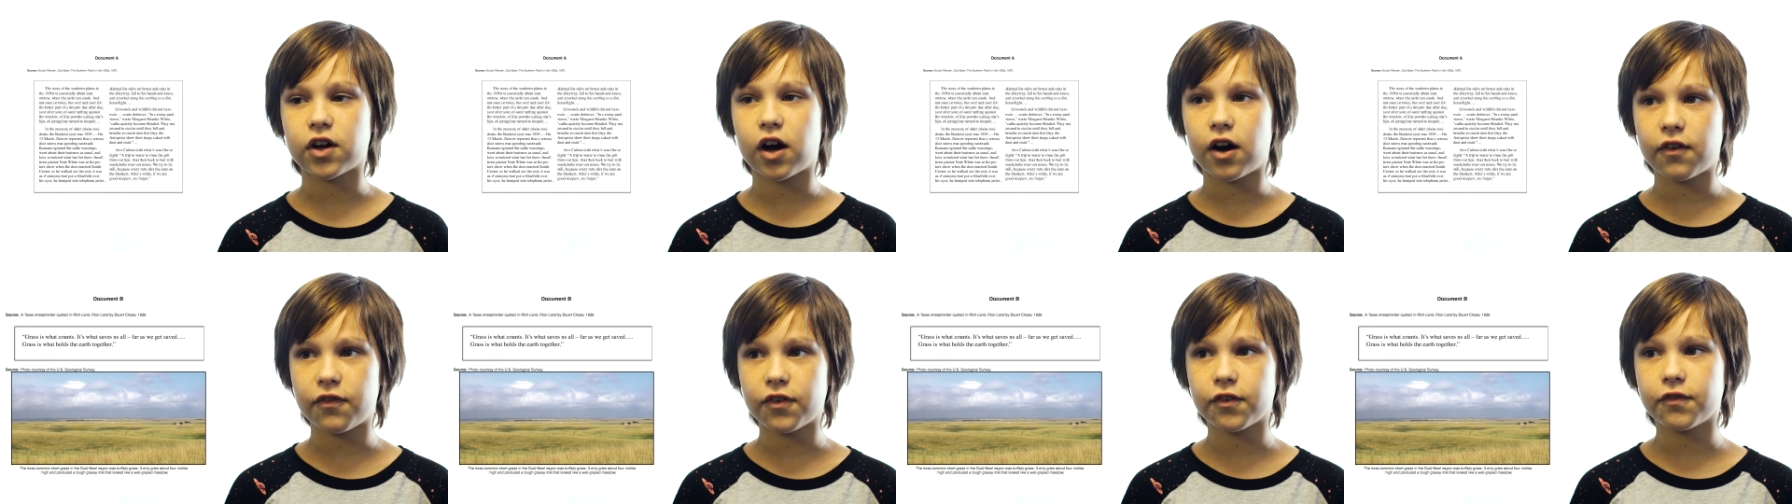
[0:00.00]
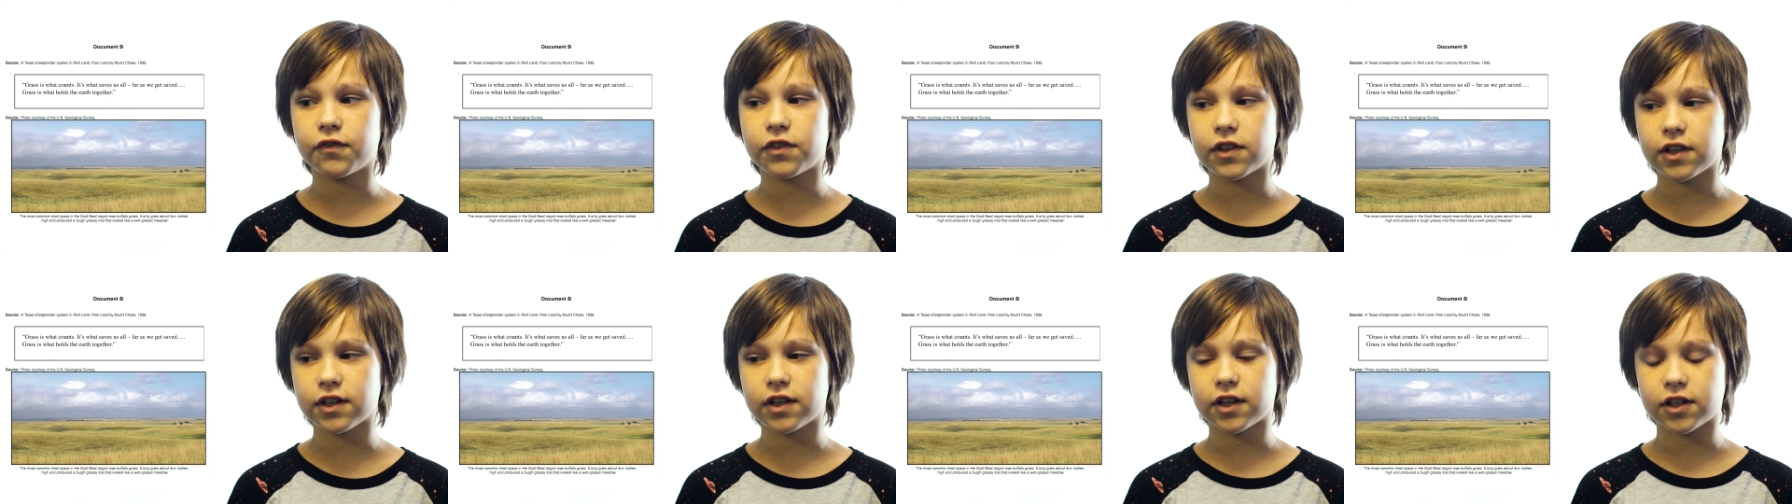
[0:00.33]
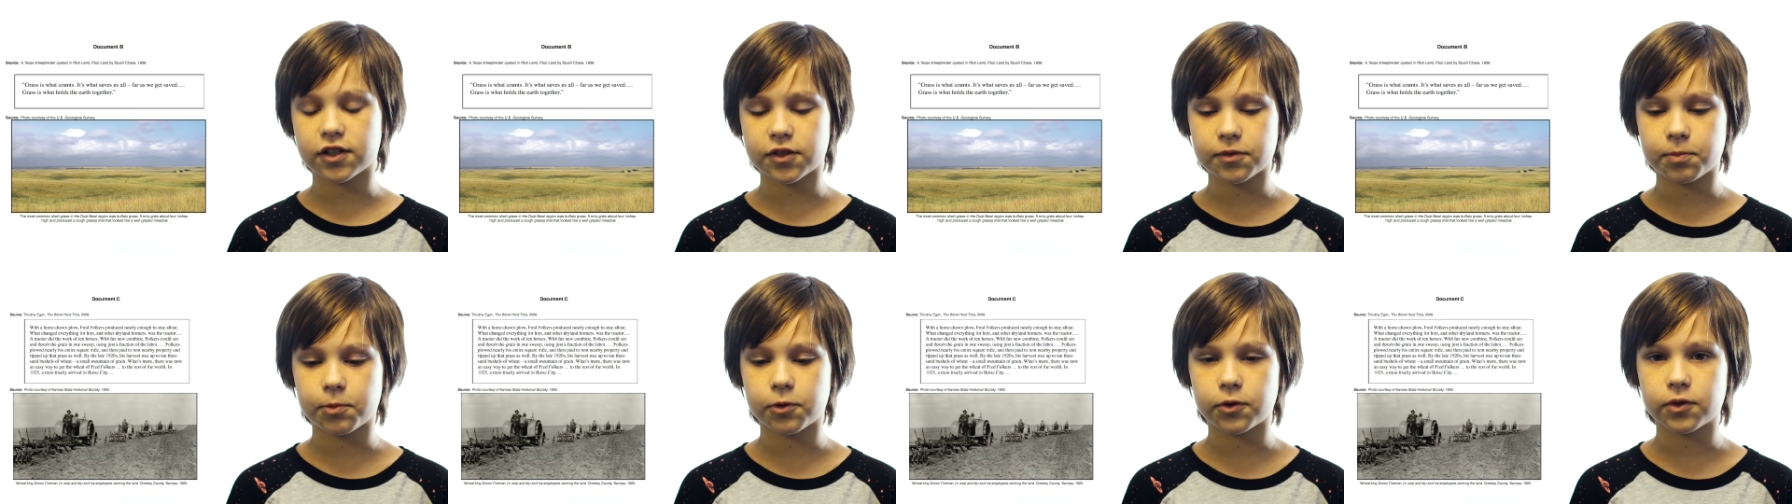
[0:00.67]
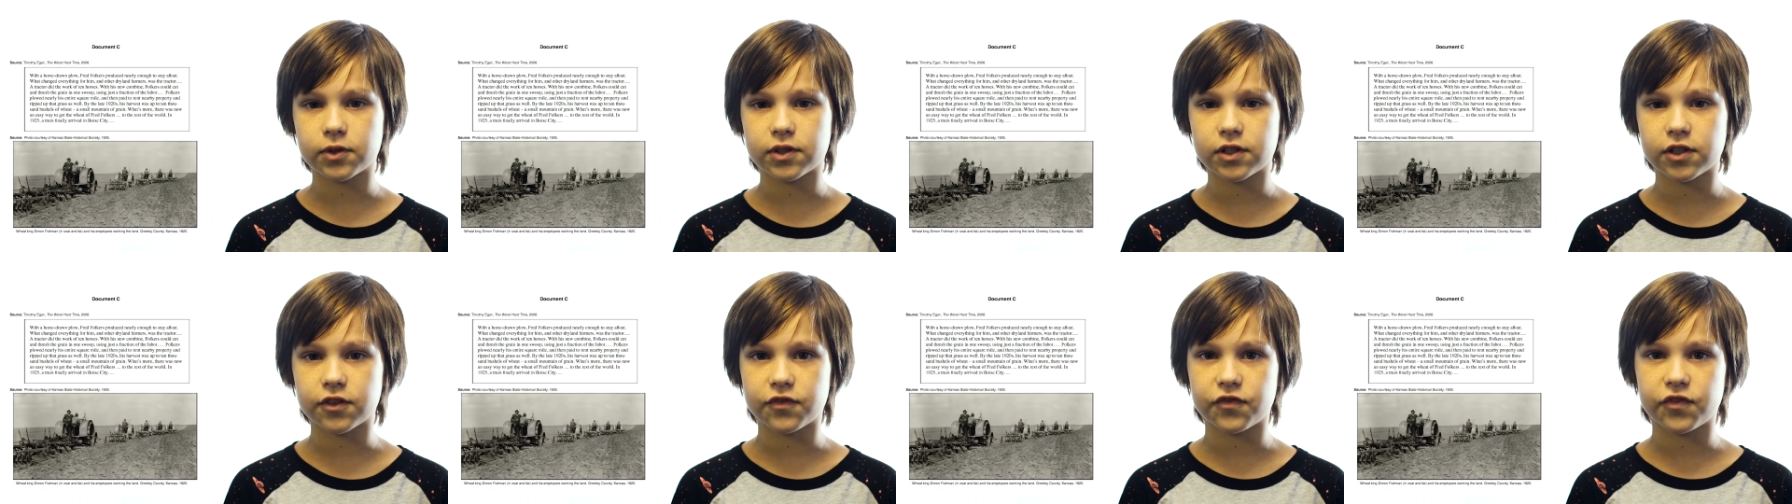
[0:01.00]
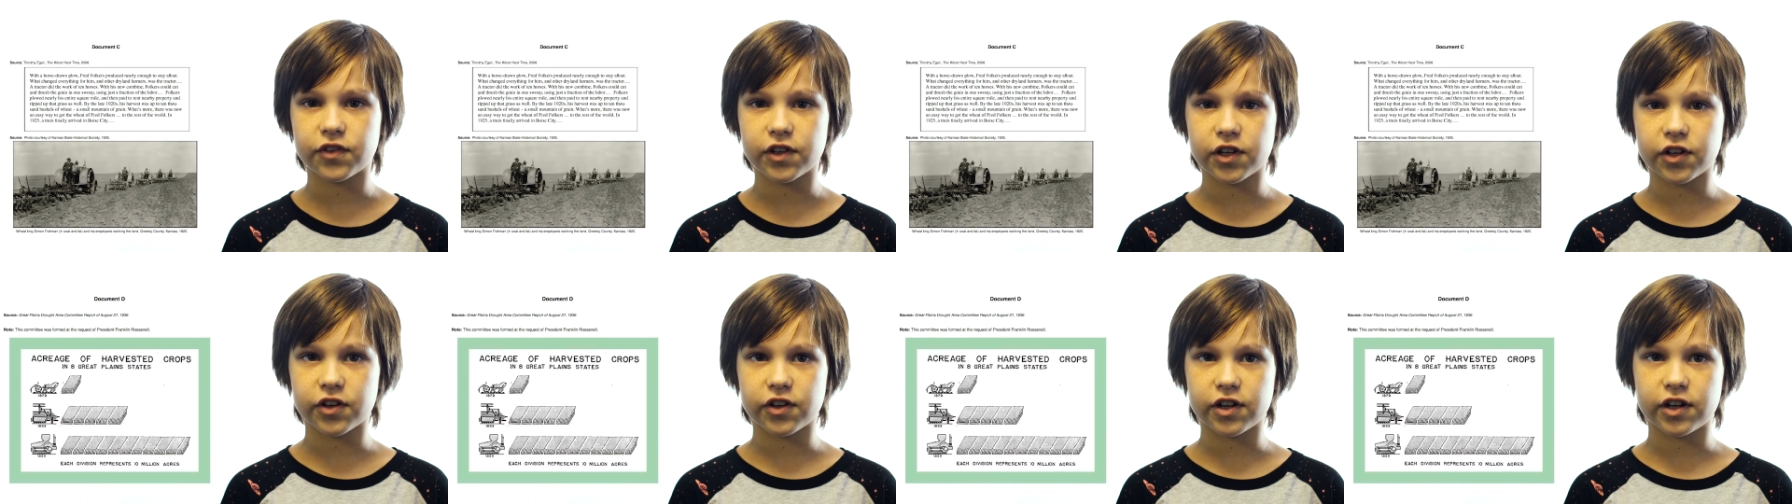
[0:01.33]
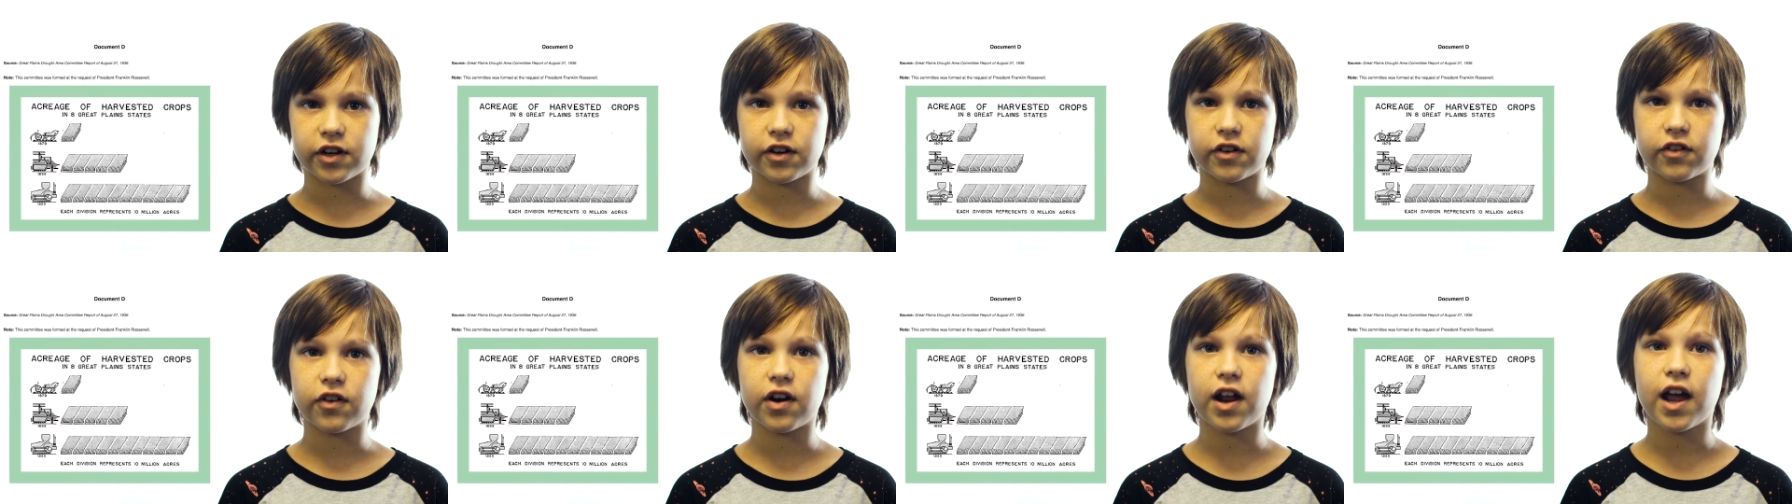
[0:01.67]
off of the Dust Bowl to figure
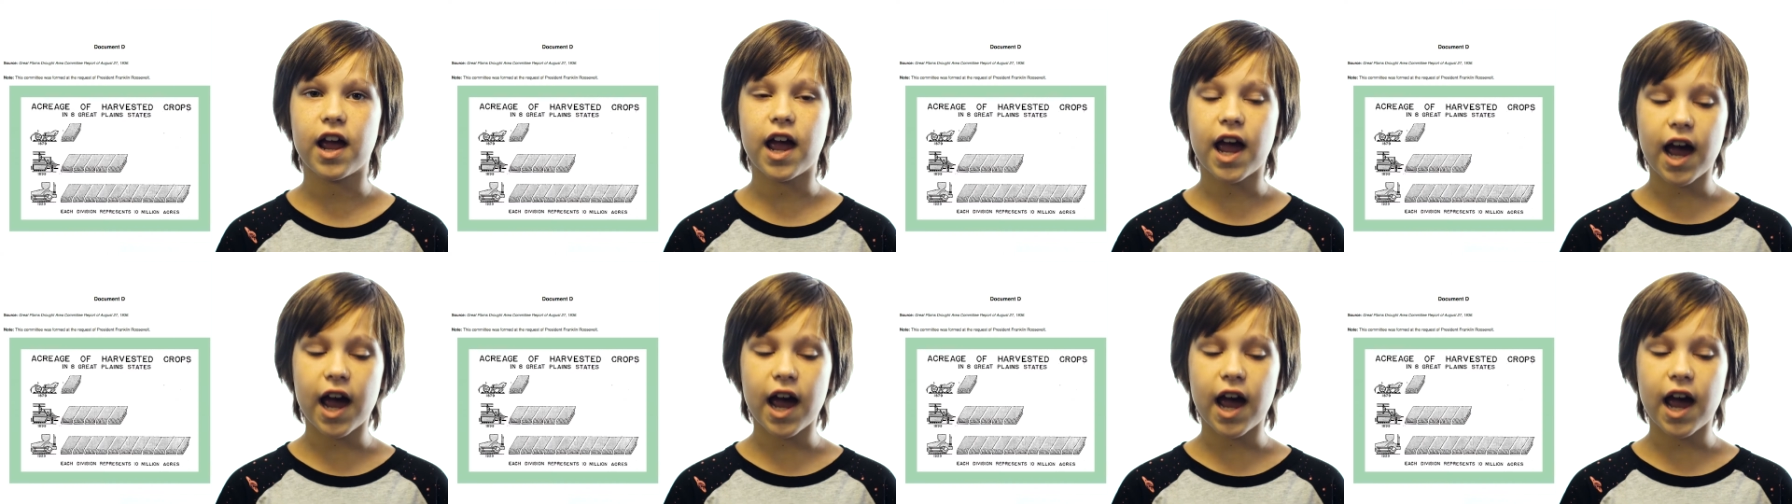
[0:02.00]
out